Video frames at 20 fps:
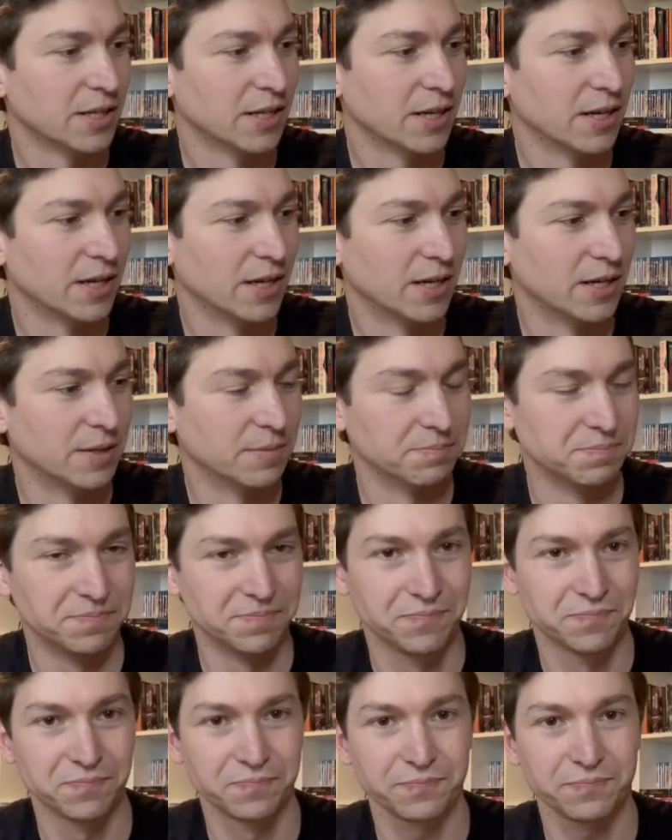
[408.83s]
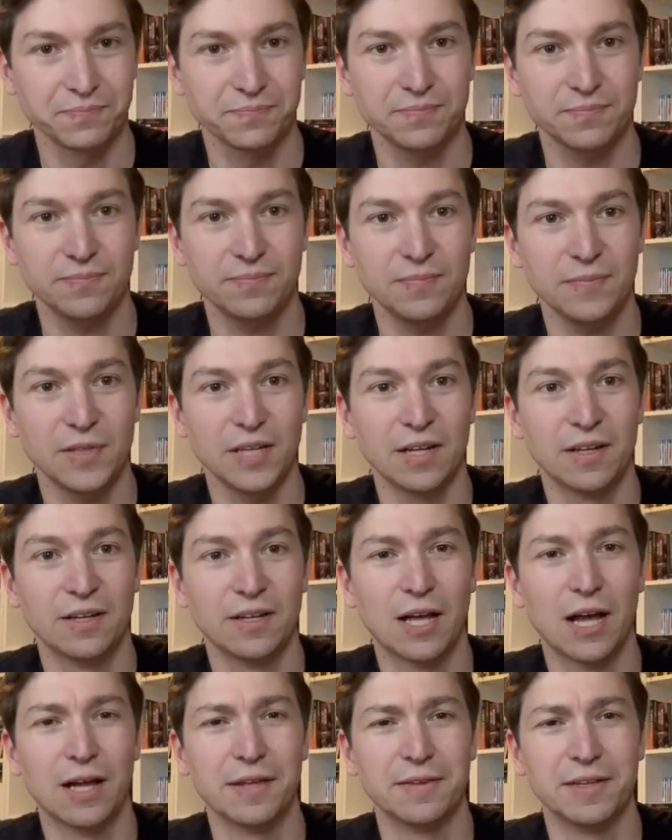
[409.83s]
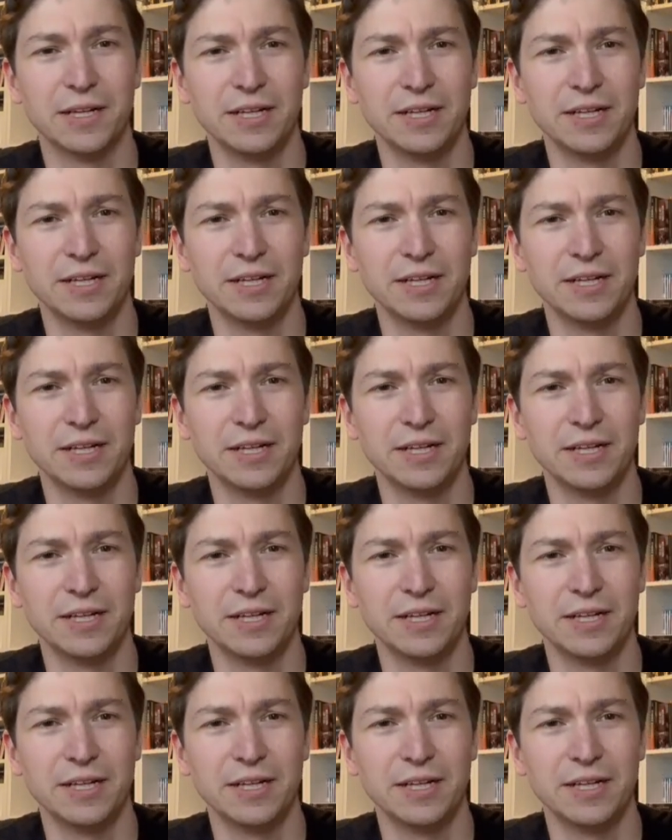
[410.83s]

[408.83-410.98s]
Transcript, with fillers: Um, uh, they